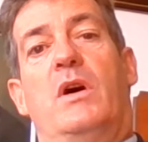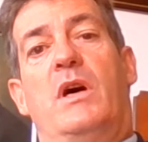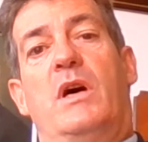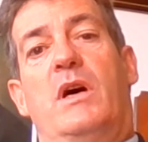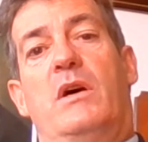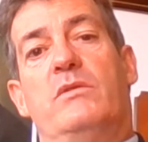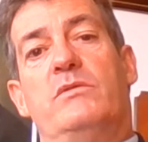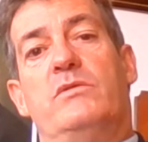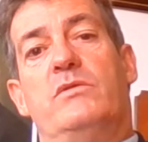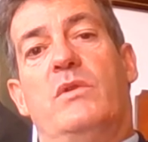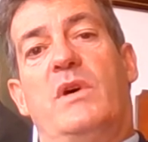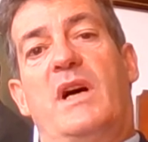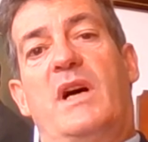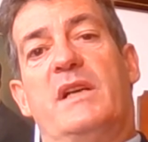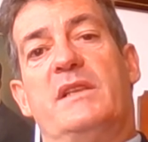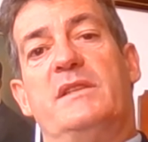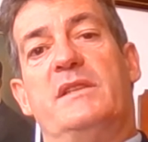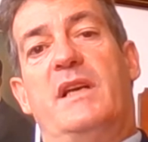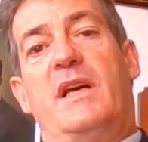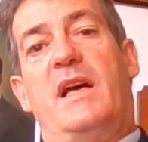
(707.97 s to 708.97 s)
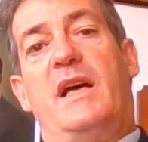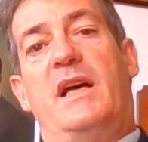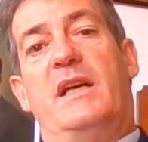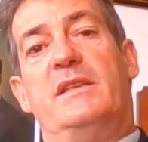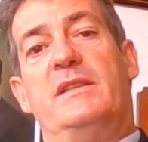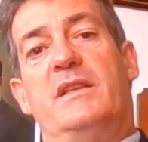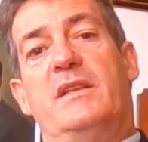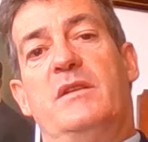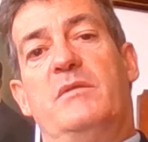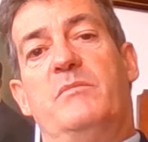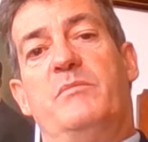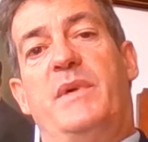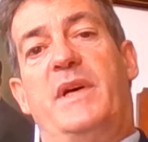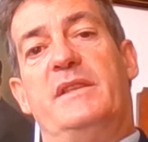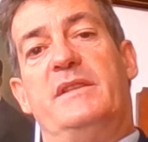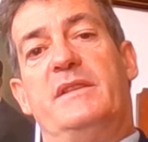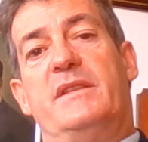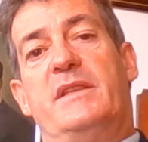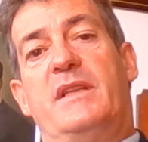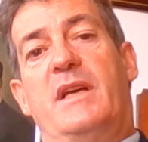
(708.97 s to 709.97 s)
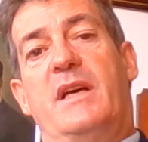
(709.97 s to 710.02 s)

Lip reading: how to act. But